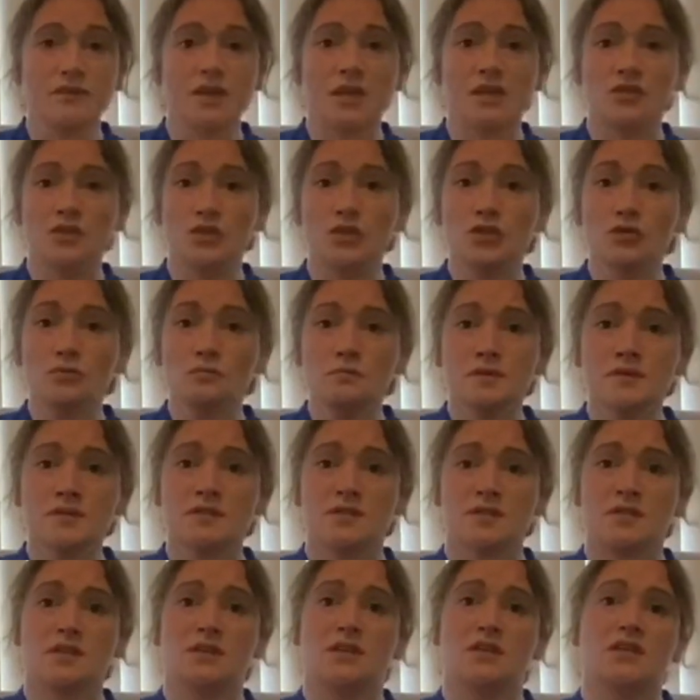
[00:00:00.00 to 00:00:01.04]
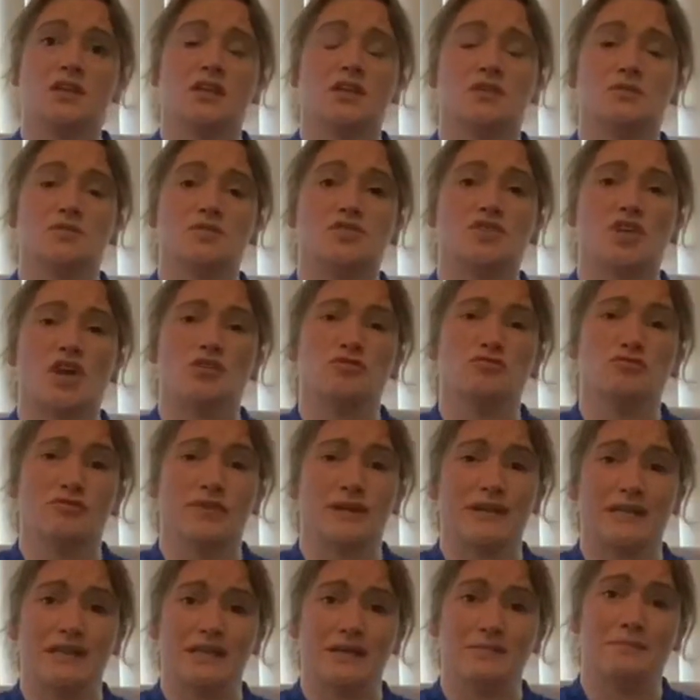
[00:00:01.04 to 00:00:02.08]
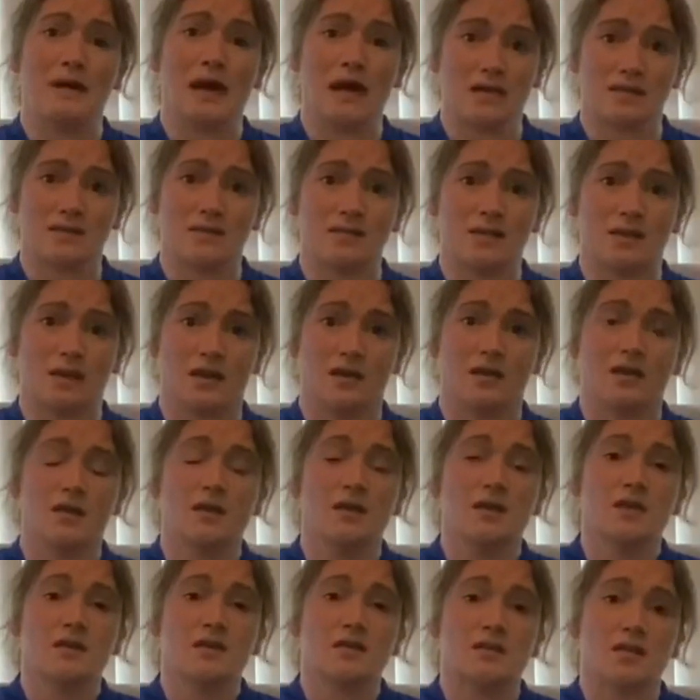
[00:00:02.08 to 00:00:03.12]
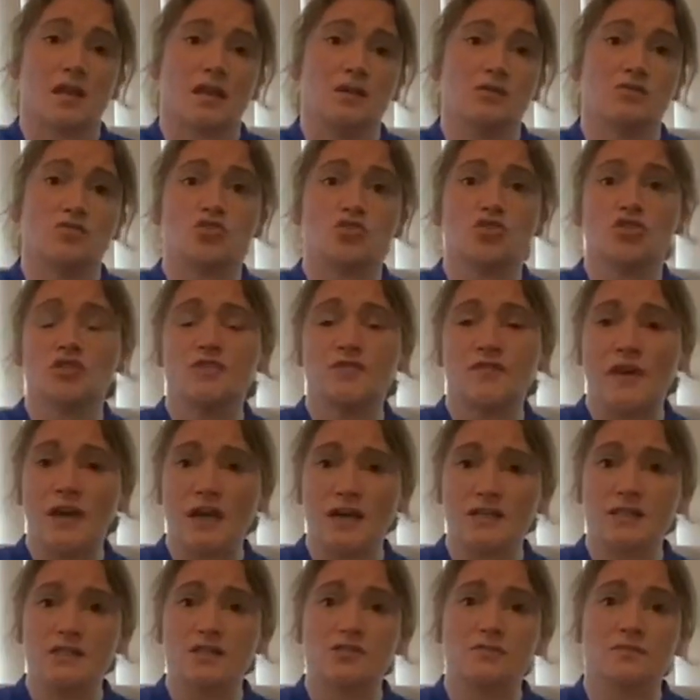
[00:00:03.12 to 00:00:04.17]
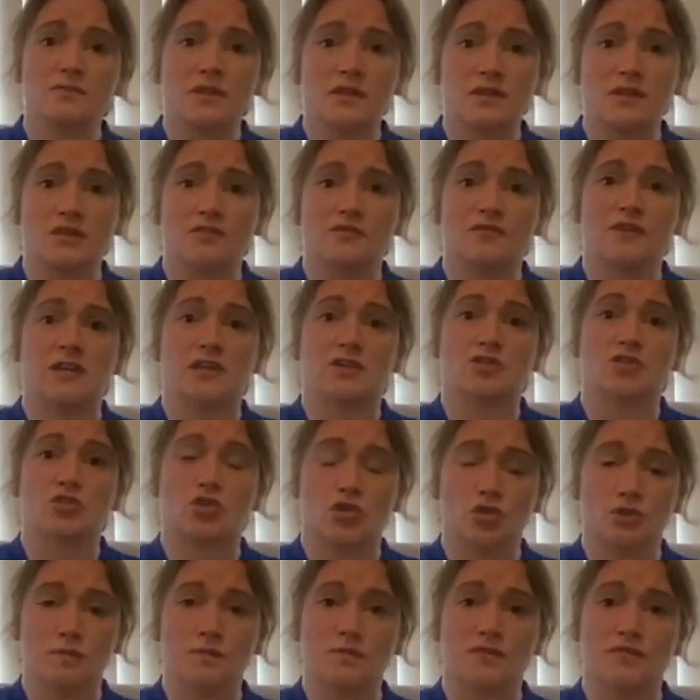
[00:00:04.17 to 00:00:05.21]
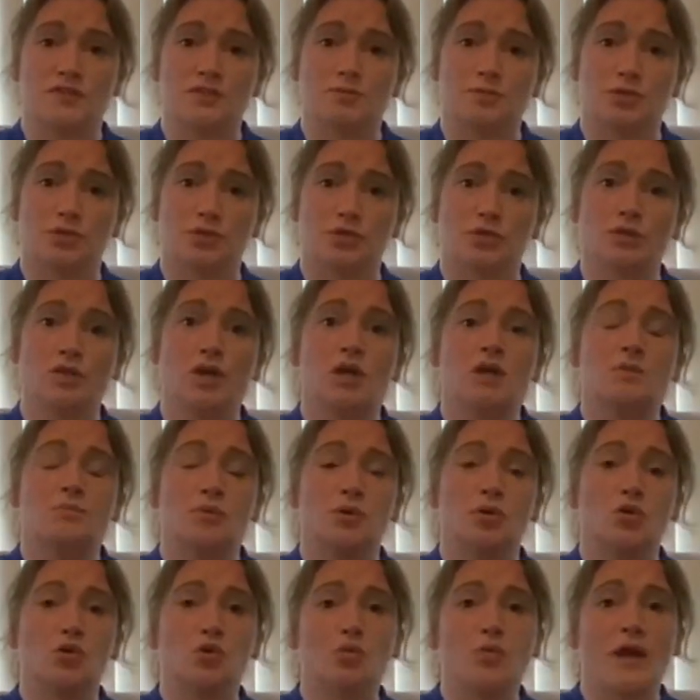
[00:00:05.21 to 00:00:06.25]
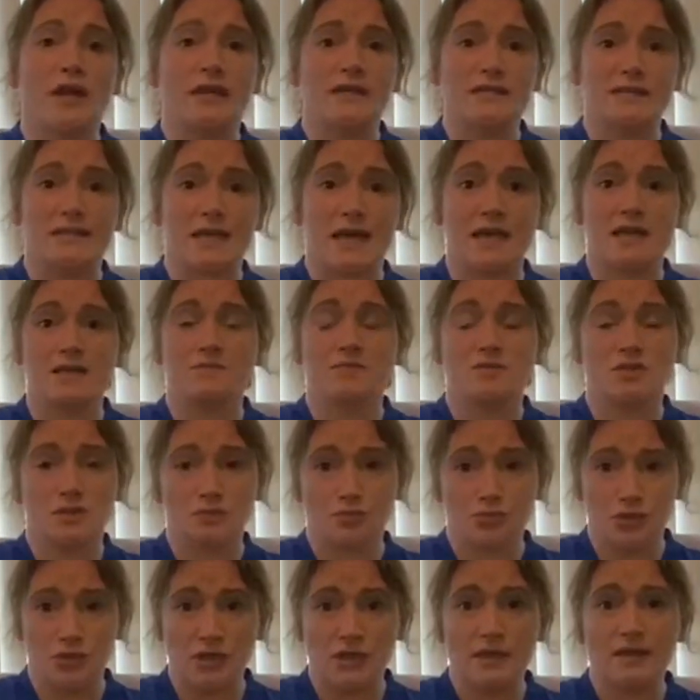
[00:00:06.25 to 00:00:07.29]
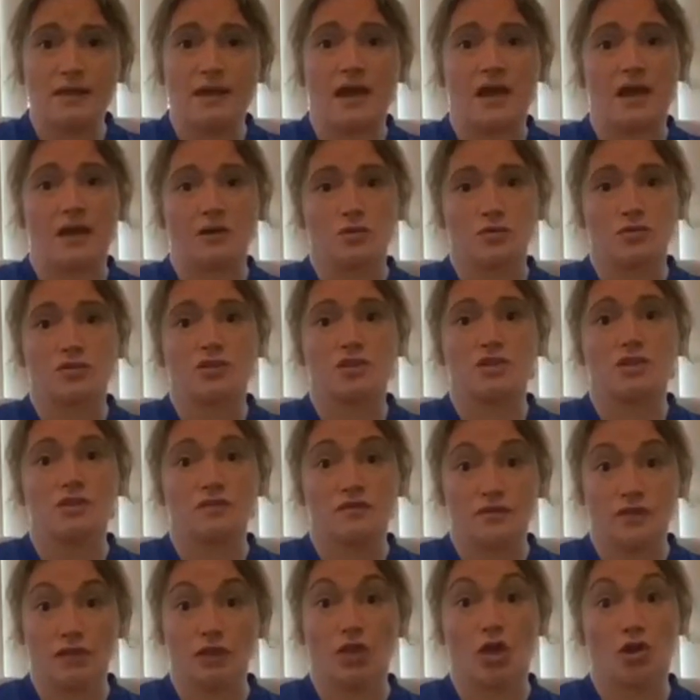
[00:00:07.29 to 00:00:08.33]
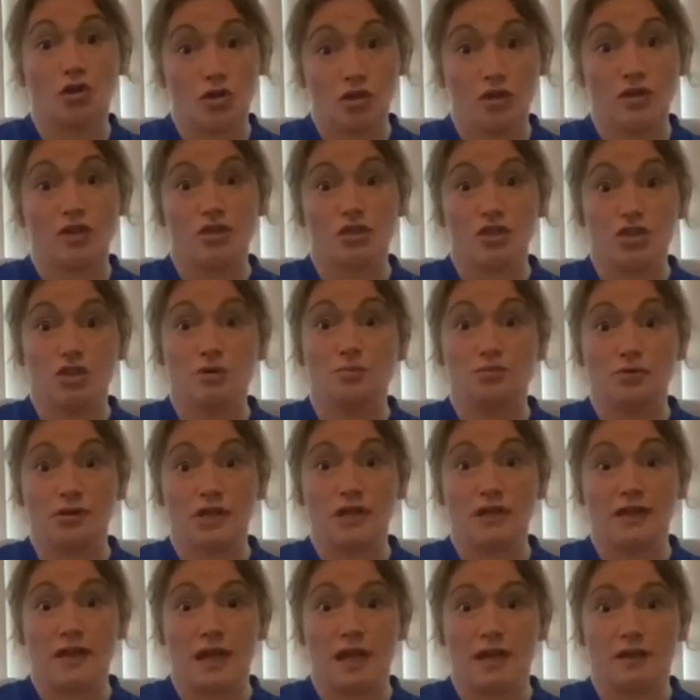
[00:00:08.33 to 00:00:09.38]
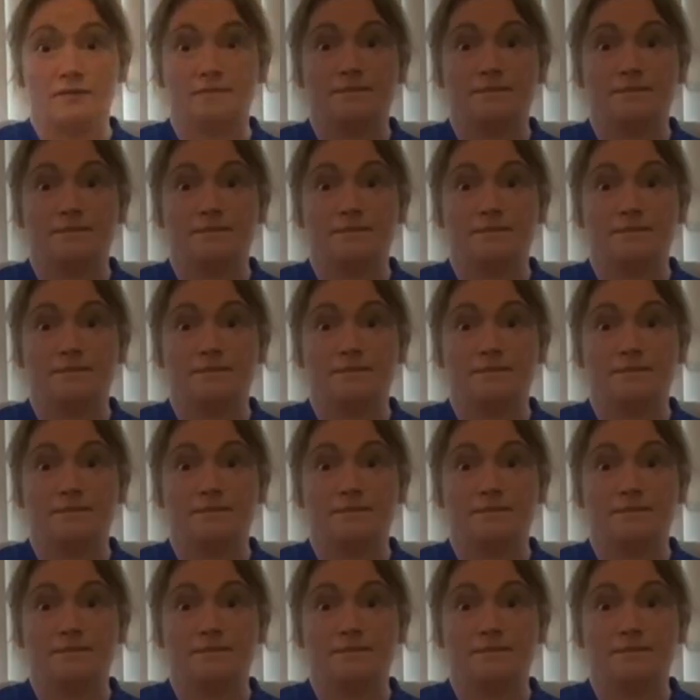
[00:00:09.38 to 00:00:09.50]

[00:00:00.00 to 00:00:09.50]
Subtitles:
And the numbers that you use don't really matter. So just find something that feels comfortable, but always aim to breathe out for longer than you breathe in.